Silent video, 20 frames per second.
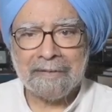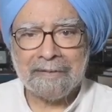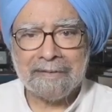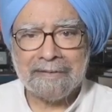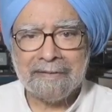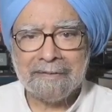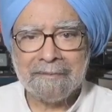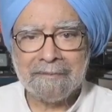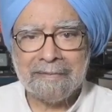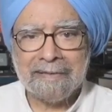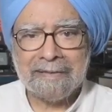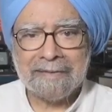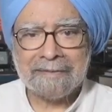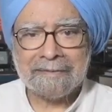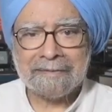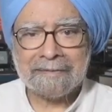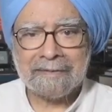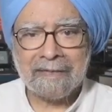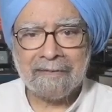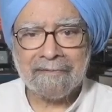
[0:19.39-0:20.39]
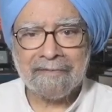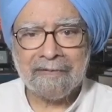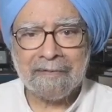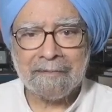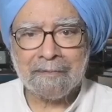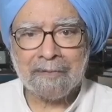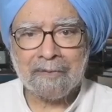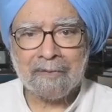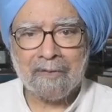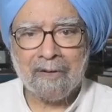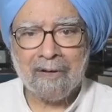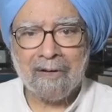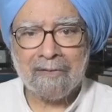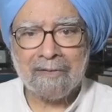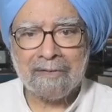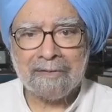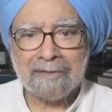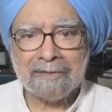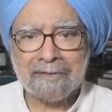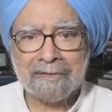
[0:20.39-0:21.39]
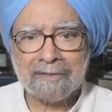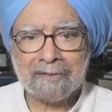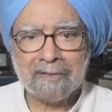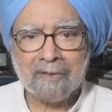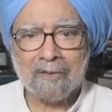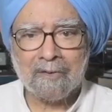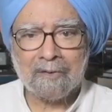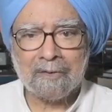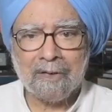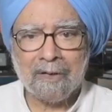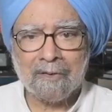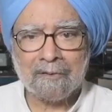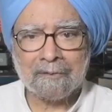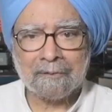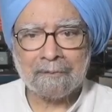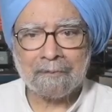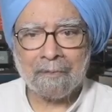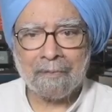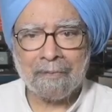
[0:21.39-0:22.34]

in the midst of a prolonged slowdown.